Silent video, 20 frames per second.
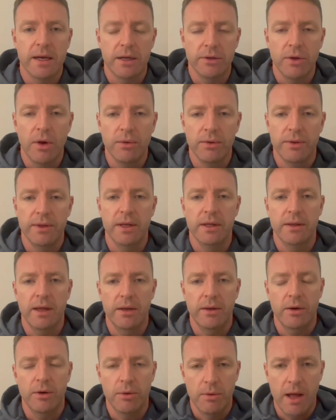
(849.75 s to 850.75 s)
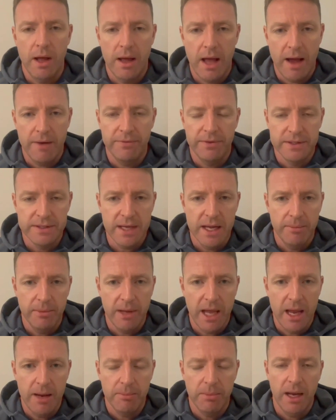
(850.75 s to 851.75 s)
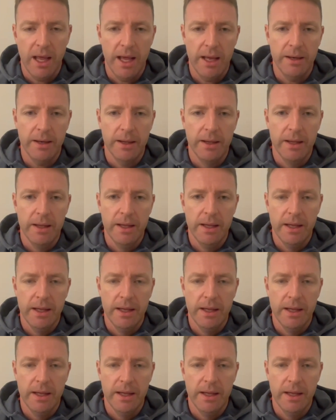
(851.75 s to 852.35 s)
I don't think that they'll have the same game plan